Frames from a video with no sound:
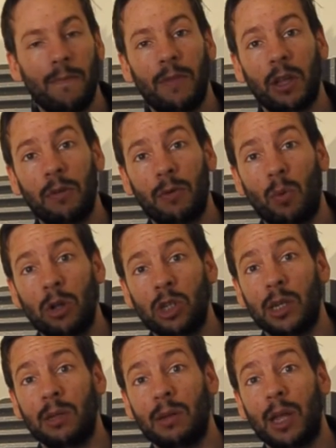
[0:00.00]
Thank you for
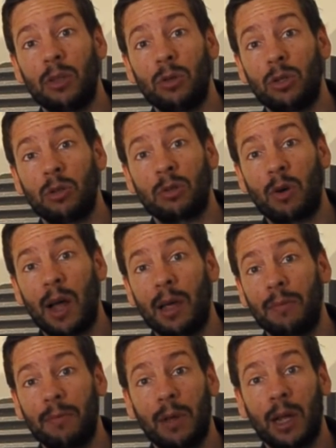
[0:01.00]
watching, and do
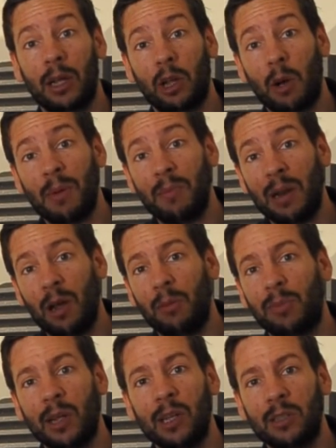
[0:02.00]
subscribe and comment below
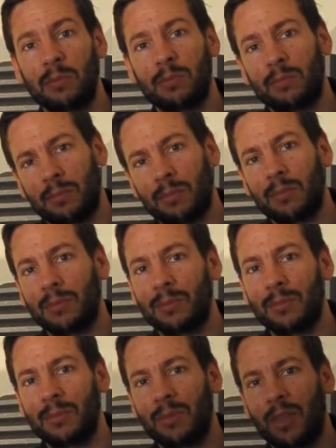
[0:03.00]
please.
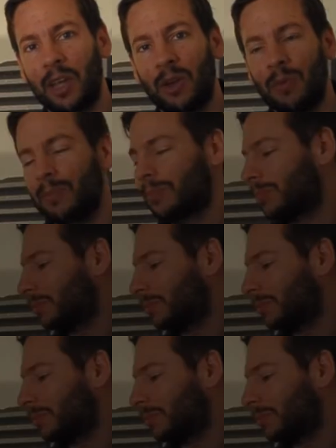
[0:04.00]
Thank you.